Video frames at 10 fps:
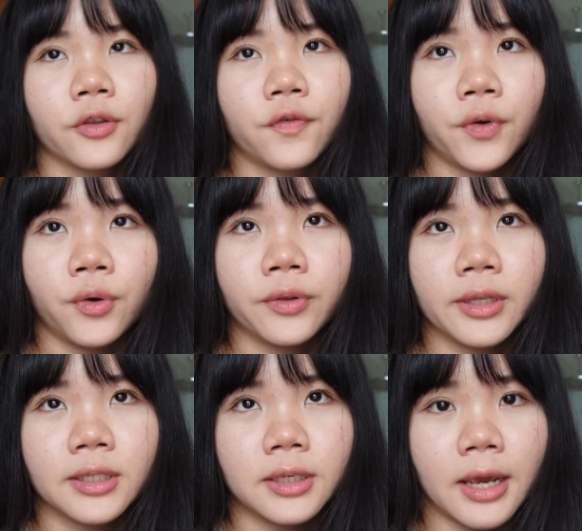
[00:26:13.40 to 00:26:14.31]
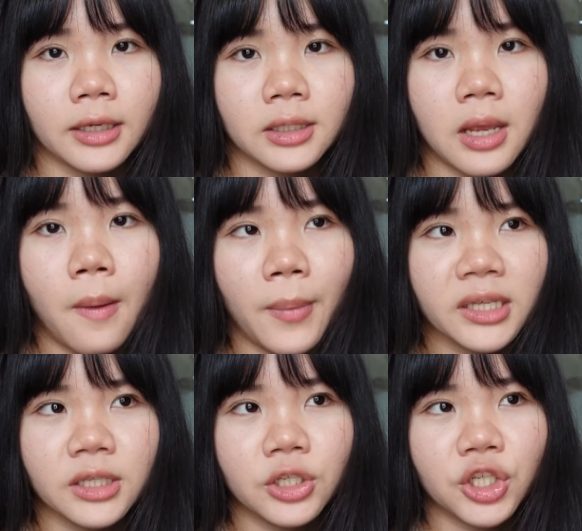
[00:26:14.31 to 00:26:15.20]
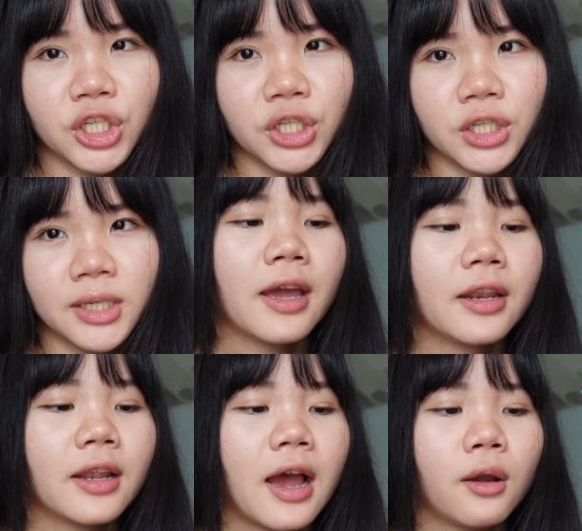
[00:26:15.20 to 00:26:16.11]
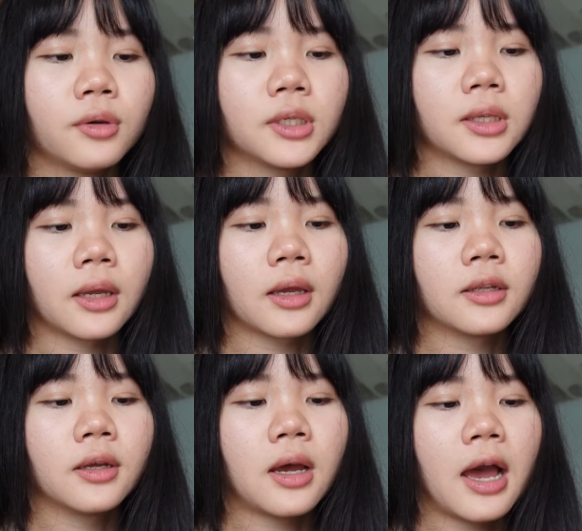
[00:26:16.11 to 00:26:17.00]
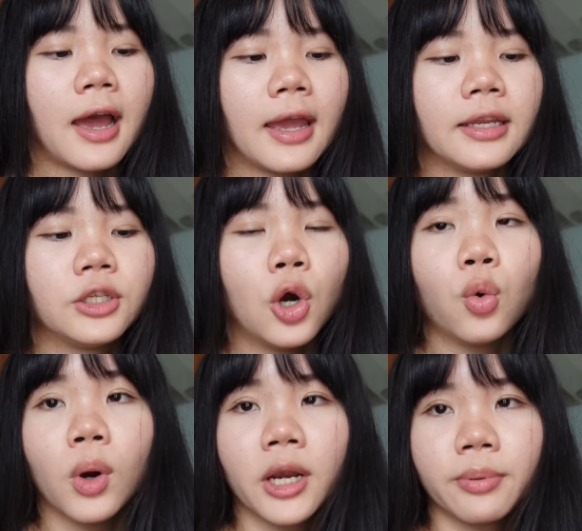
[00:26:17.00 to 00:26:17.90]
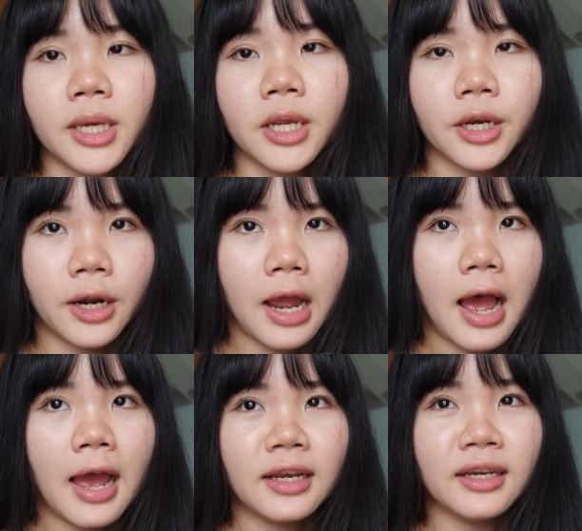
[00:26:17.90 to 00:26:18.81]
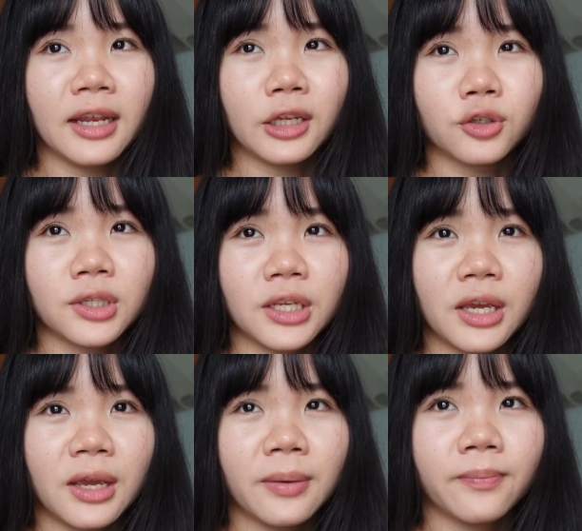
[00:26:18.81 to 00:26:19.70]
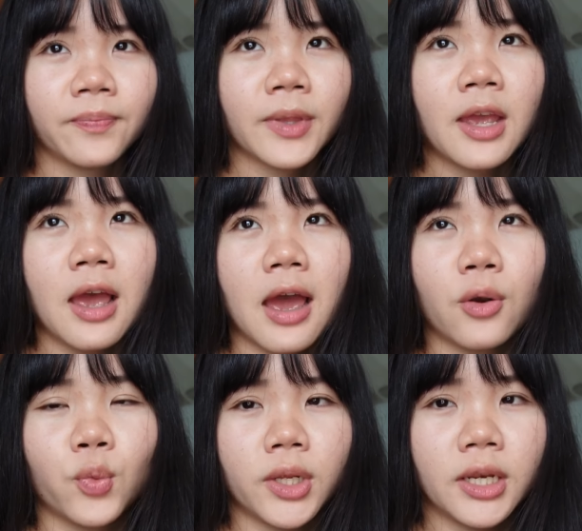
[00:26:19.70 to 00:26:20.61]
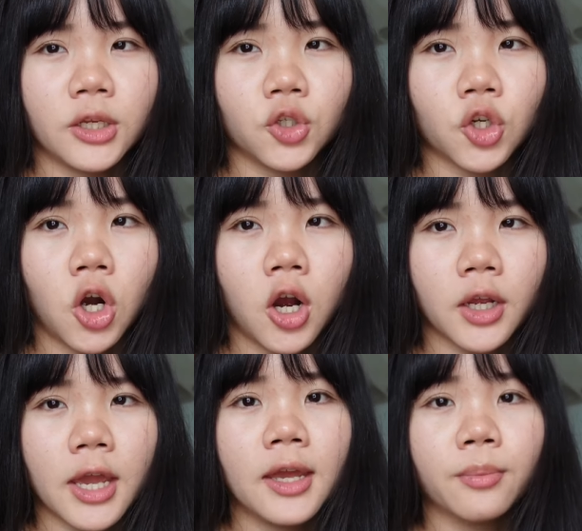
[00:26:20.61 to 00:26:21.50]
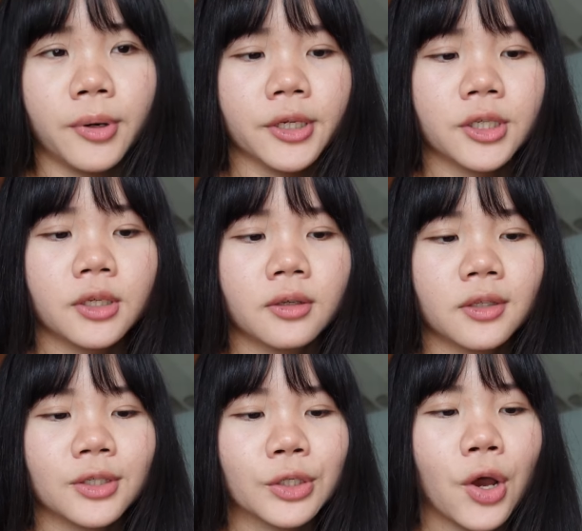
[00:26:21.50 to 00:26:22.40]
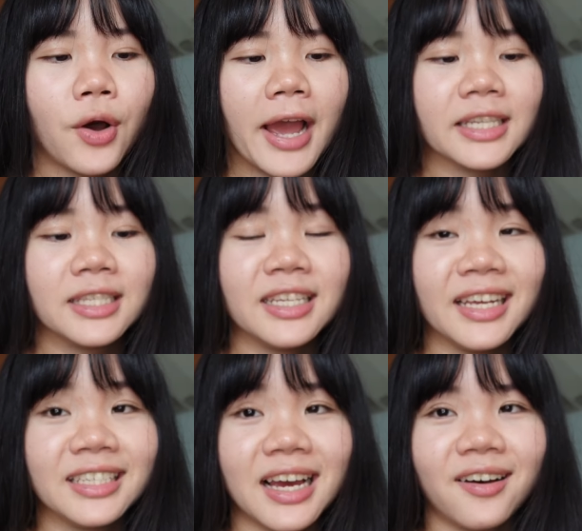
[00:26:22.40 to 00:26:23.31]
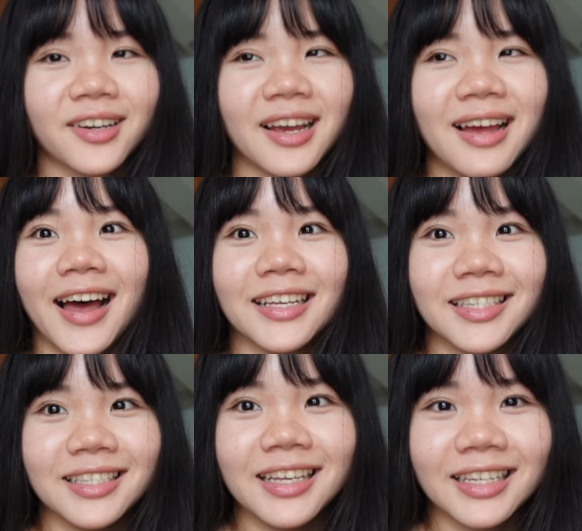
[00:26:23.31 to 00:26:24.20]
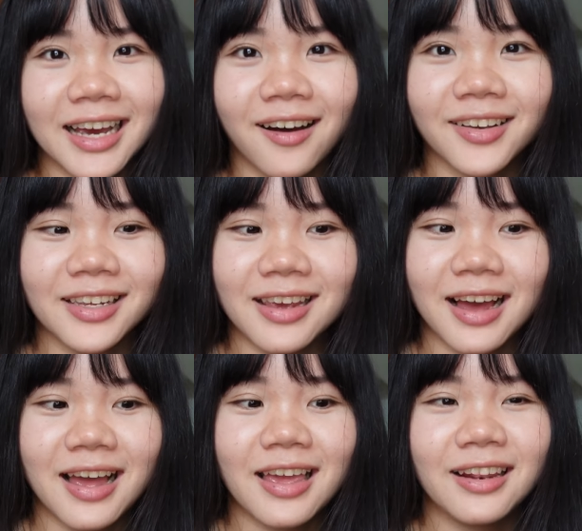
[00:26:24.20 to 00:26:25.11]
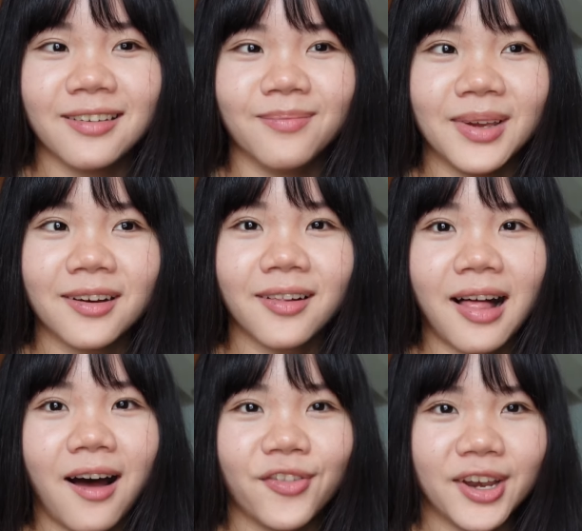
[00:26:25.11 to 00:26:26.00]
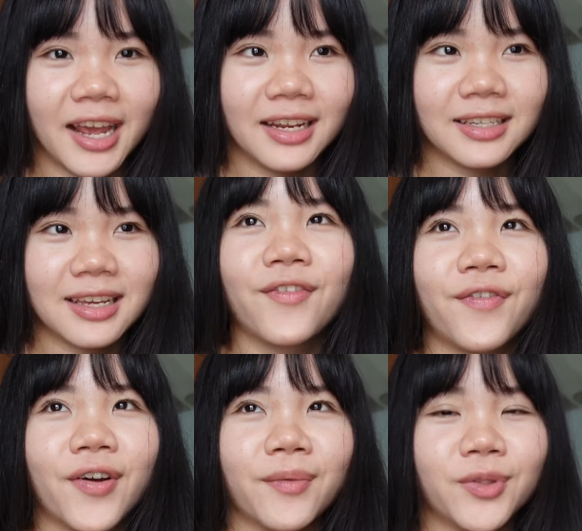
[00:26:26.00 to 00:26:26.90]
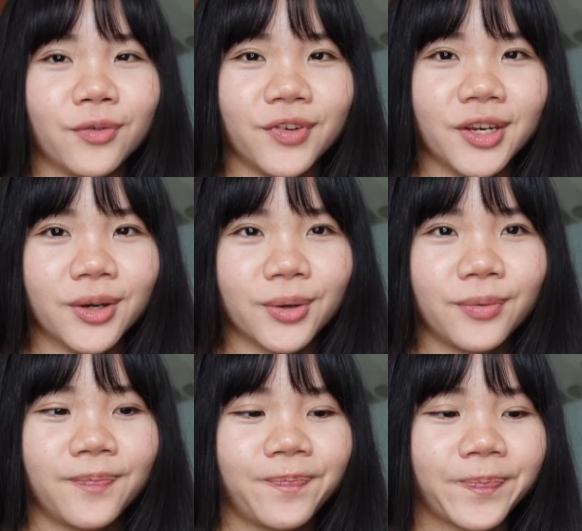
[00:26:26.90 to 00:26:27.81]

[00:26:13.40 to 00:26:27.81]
through the text messenger. And I was like, I don't want to be here. I need to see him and we need to talk in person. So I sneaked out. Yeah, in the middle of the night from the window.